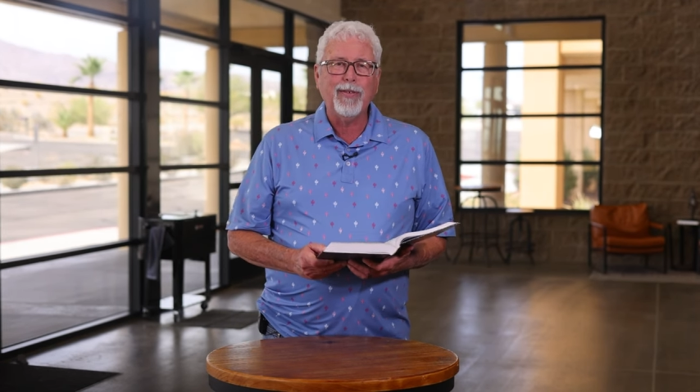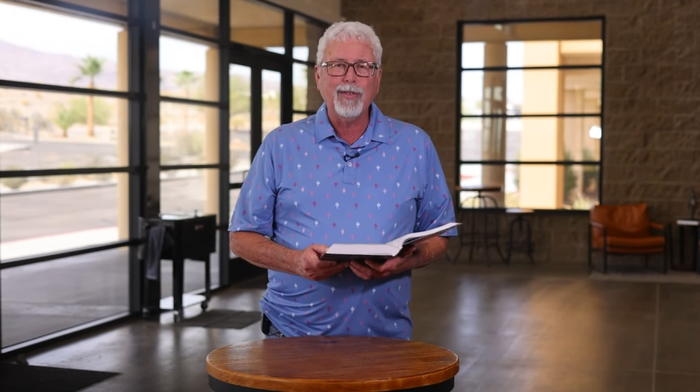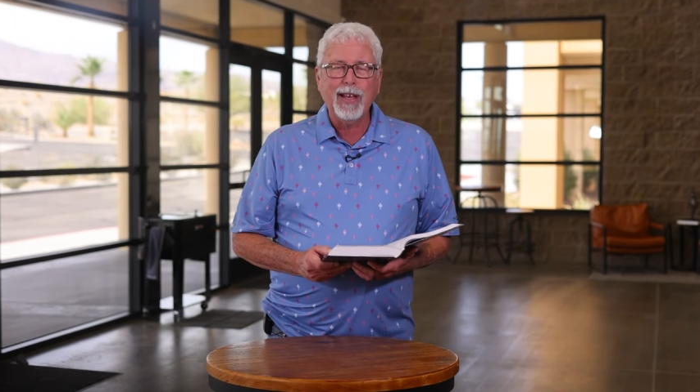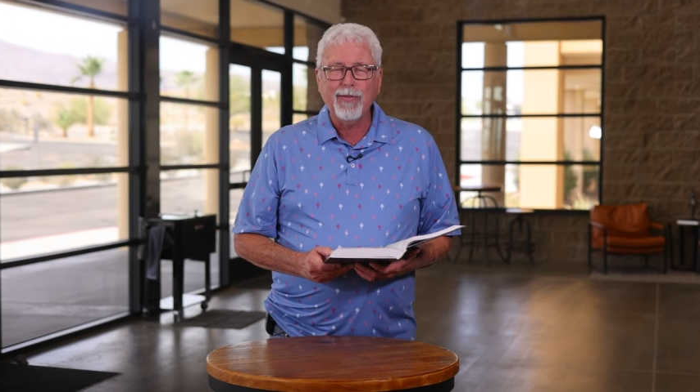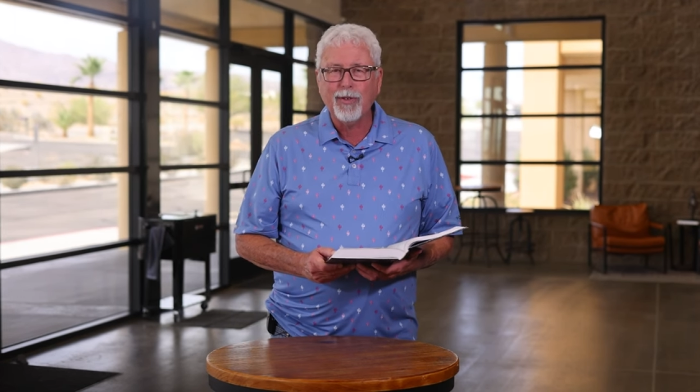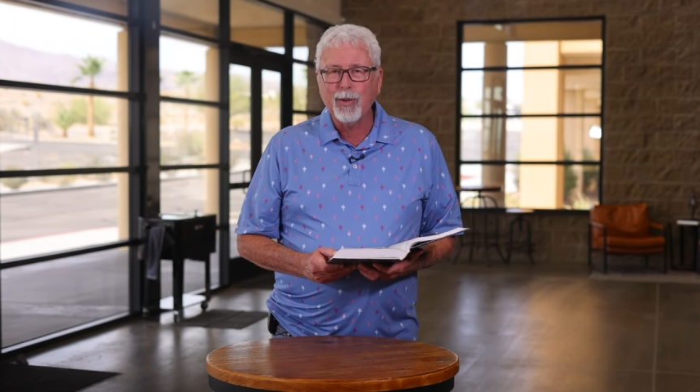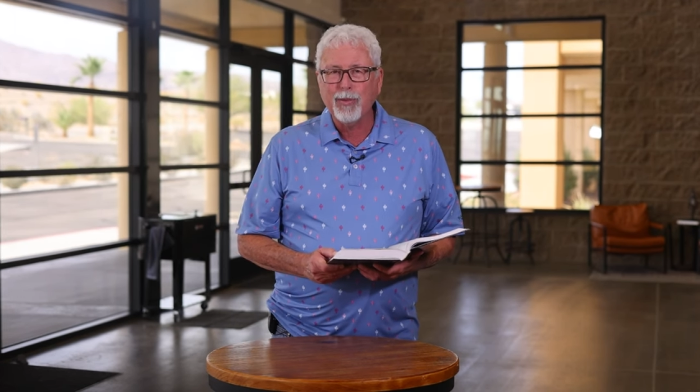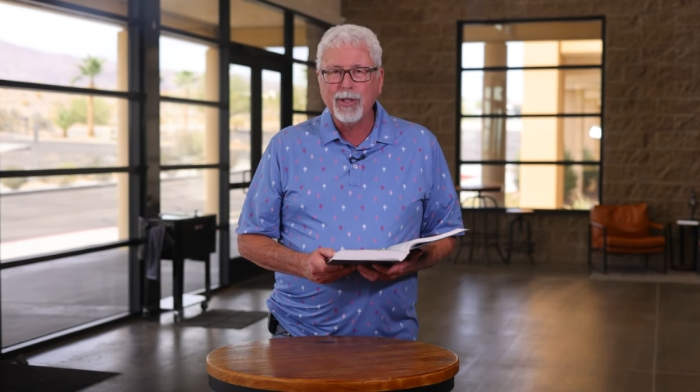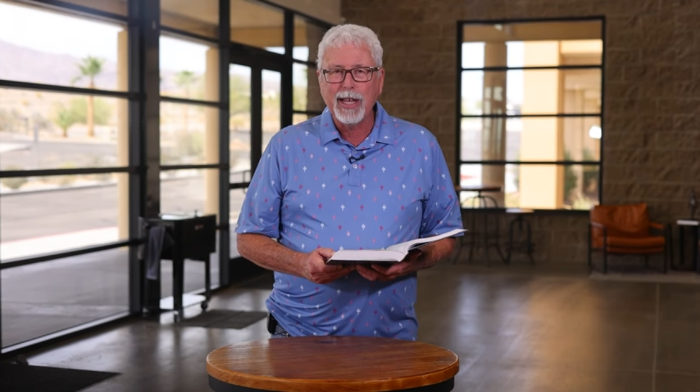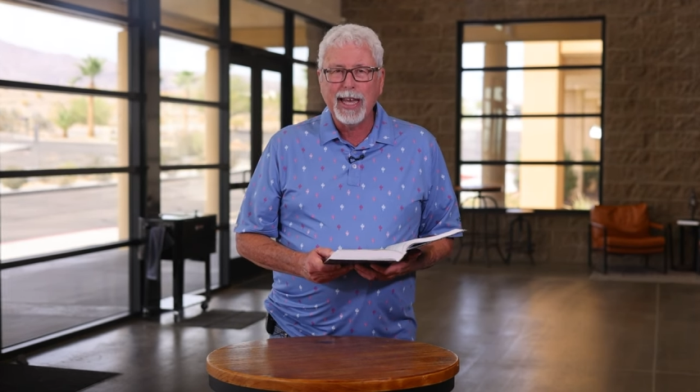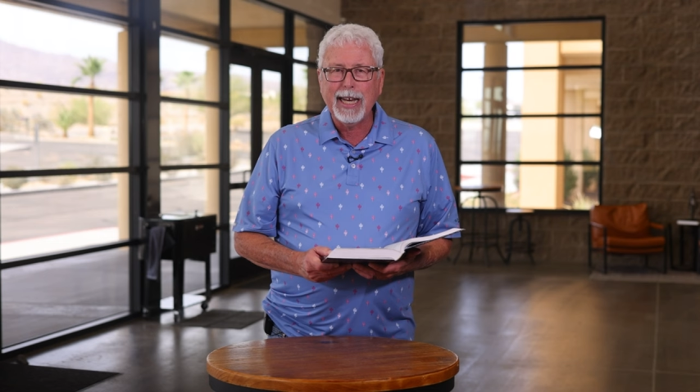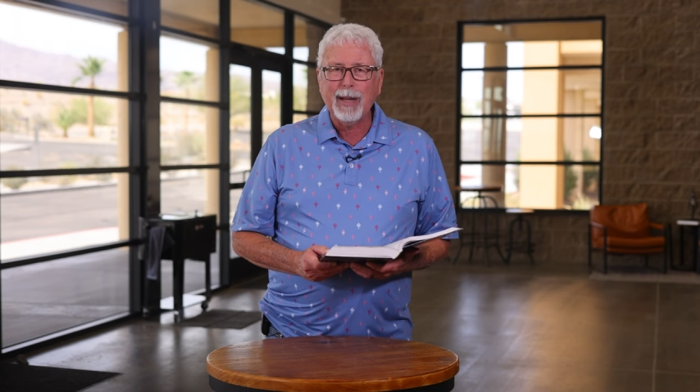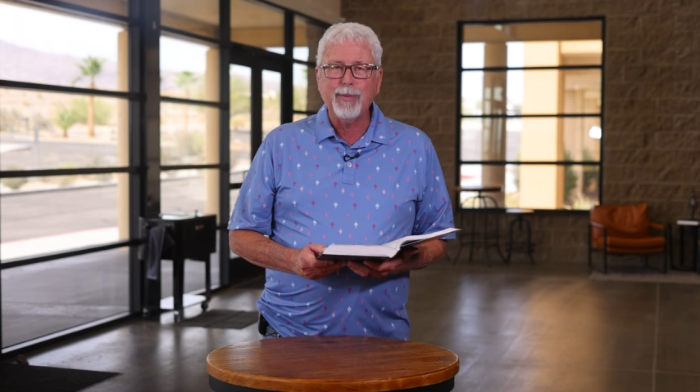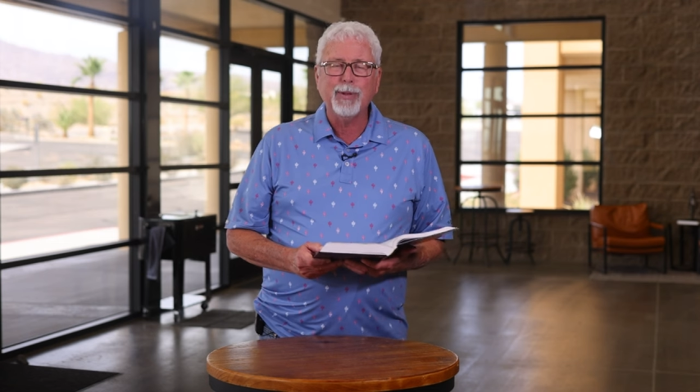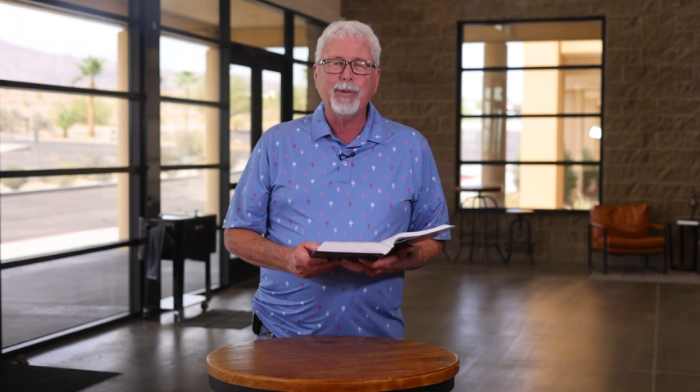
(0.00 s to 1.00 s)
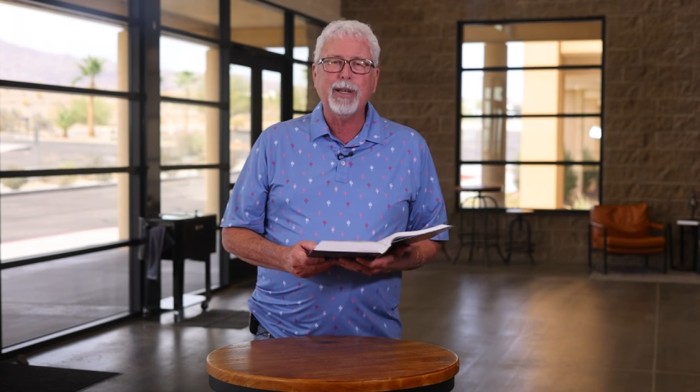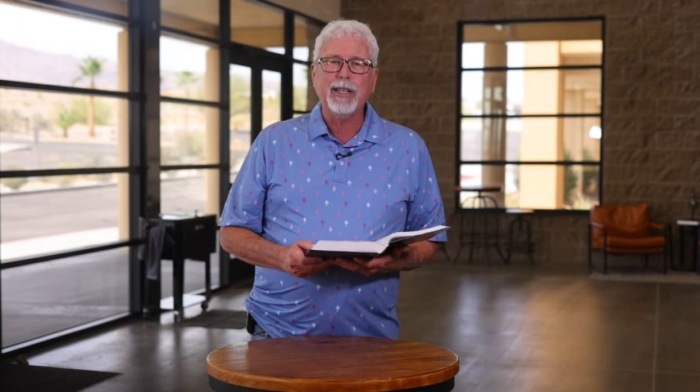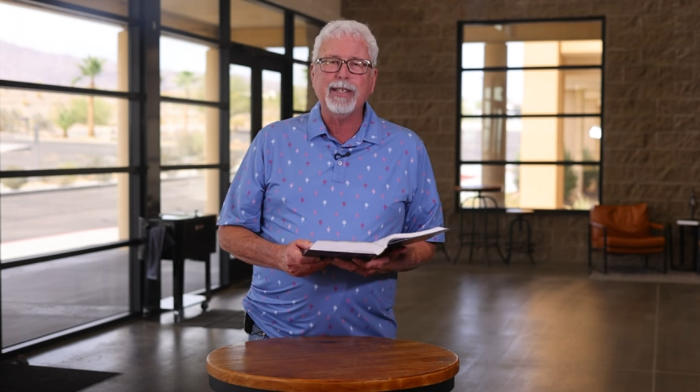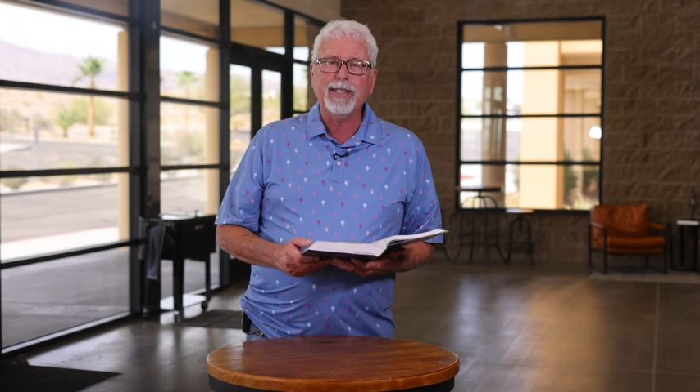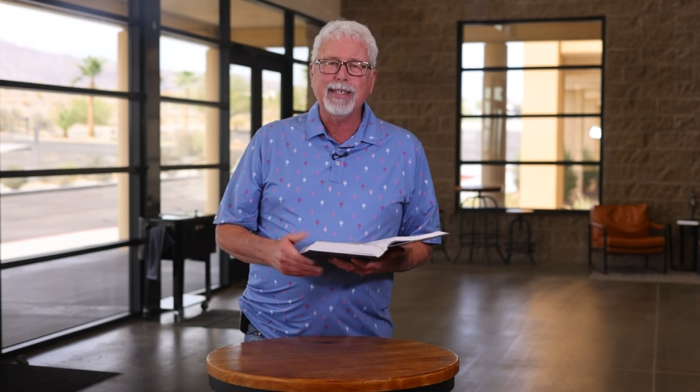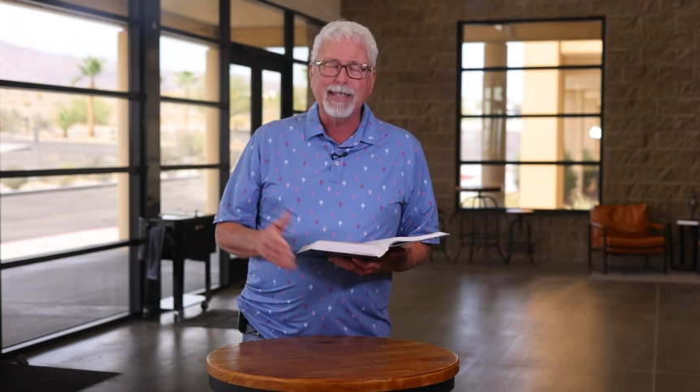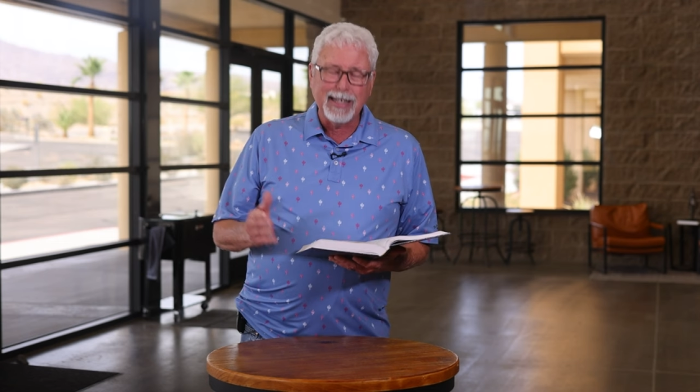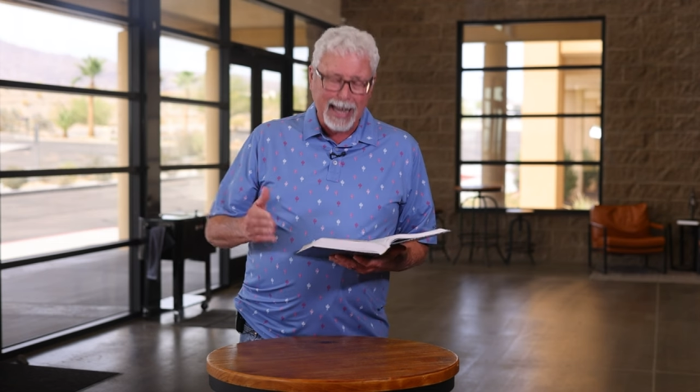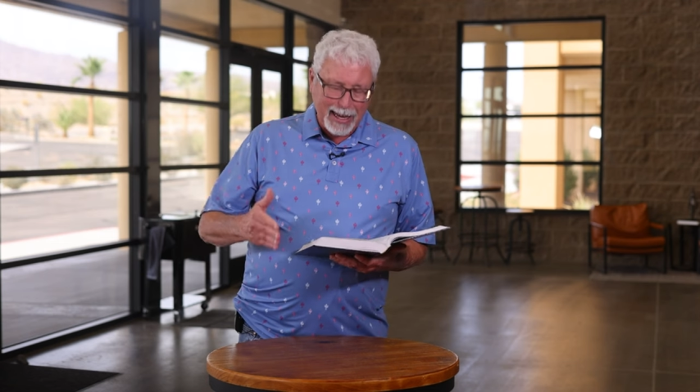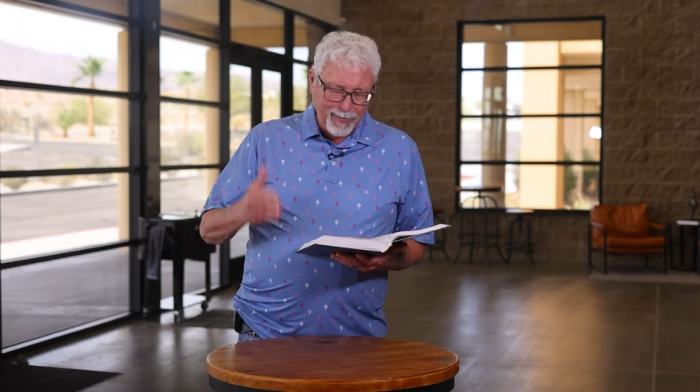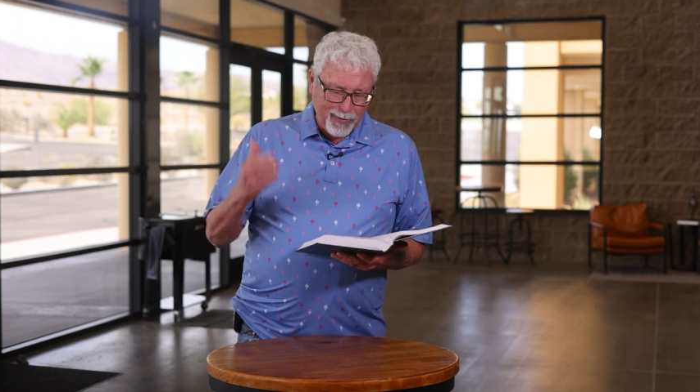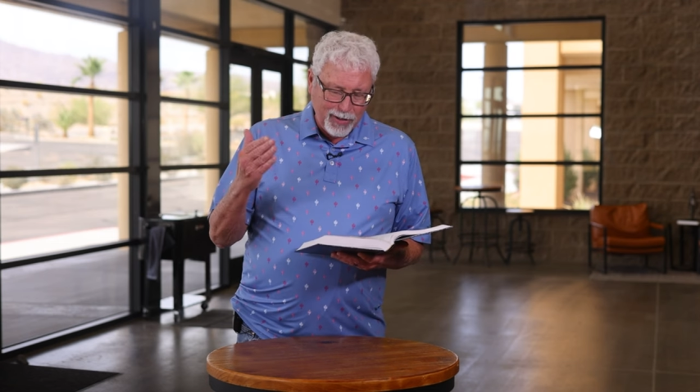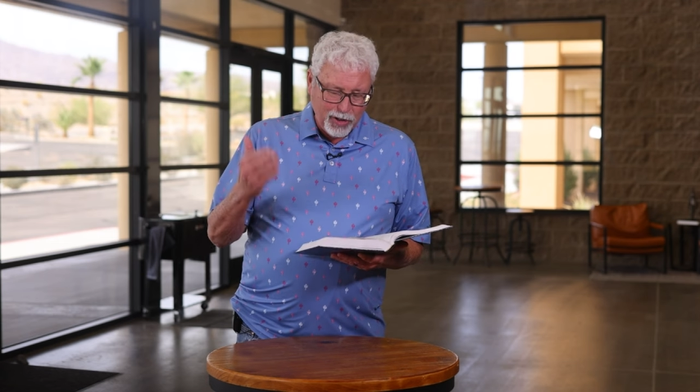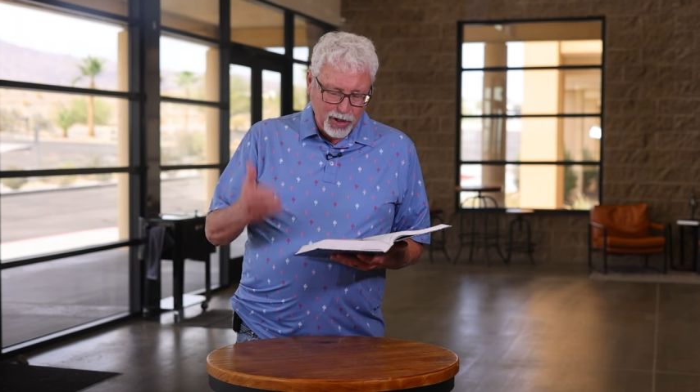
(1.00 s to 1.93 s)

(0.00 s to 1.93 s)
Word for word: have life group signups because it's life